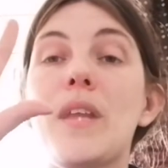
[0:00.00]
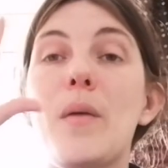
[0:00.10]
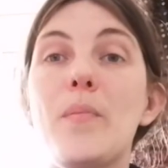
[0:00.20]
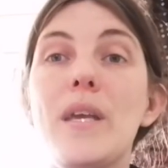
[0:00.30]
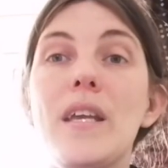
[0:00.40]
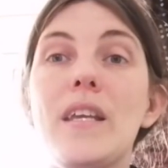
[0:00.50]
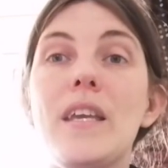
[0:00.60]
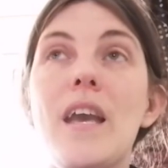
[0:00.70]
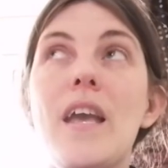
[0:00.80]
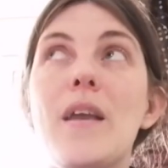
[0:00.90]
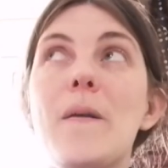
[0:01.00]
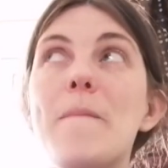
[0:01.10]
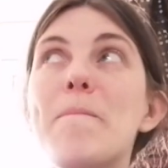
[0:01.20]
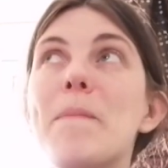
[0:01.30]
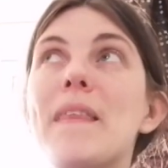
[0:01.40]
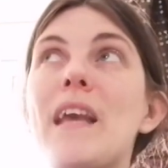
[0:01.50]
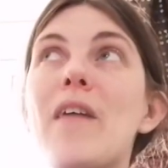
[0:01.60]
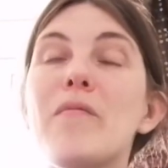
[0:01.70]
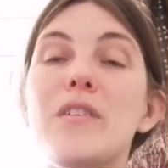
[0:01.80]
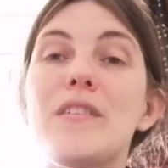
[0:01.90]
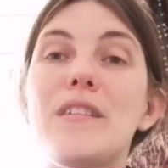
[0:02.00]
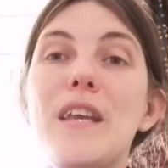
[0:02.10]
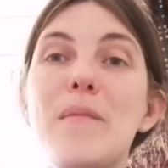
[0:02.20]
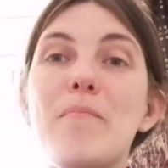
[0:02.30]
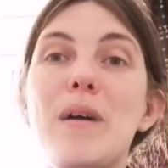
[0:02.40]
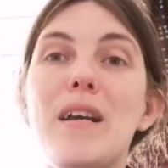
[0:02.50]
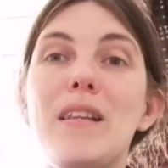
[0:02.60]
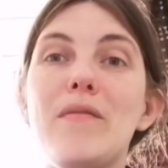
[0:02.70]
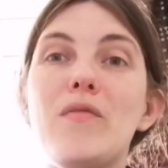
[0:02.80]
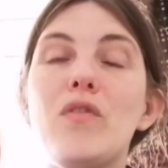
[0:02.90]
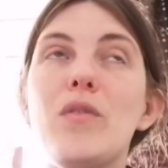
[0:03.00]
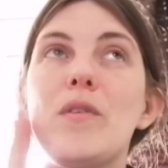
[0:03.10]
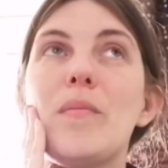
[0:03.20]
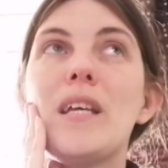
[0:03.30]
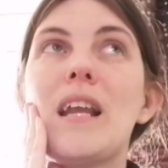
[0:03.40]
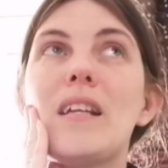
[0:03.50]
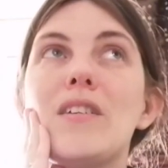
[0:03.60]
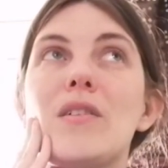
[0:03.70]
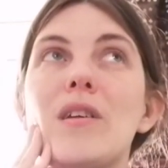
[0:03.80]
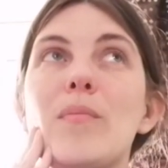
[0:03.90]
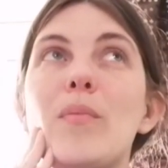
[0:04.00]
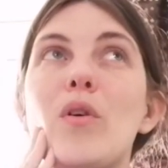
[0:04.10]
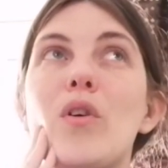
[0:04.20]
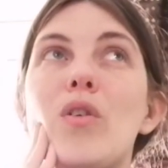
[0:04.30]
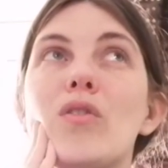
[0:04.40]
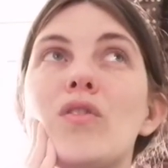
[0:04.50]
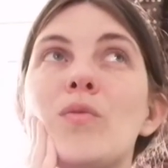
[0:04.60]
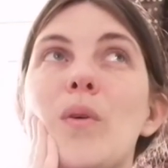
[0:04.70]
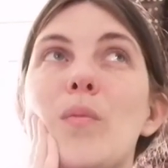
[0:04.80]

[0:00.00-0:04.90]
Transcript: a big canvas in my living room that me and Andy bought